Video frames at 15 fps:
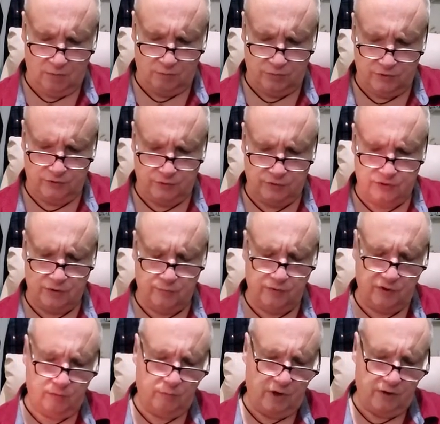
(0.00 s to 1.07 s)
But there's
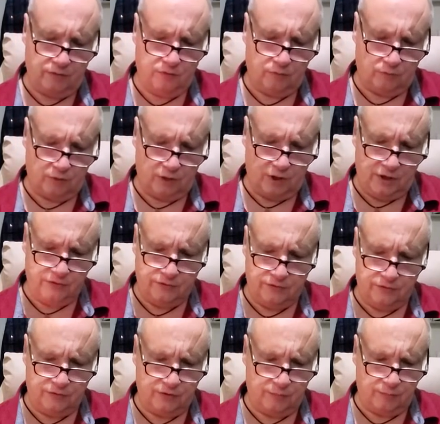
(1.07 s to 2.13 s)
something about the
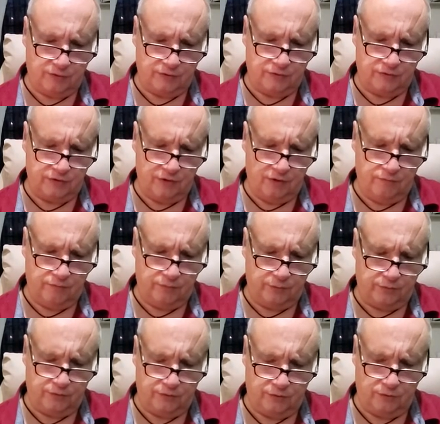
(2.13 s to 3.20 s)
relationship itself
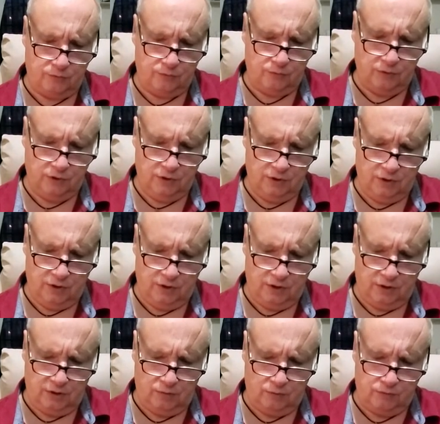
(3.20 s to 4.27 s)
with you.
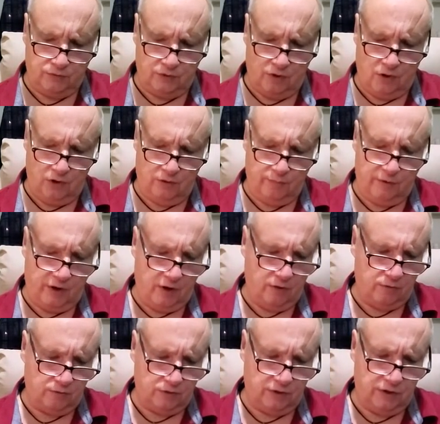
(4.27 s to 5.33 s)
It was all
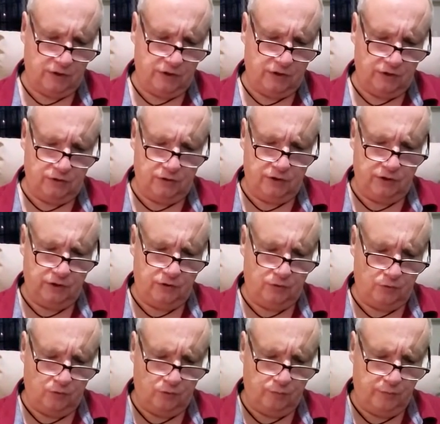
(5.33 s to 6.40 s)
about healing
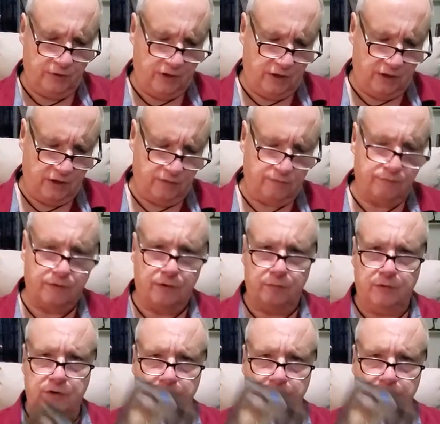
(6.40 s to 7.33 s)
your pain from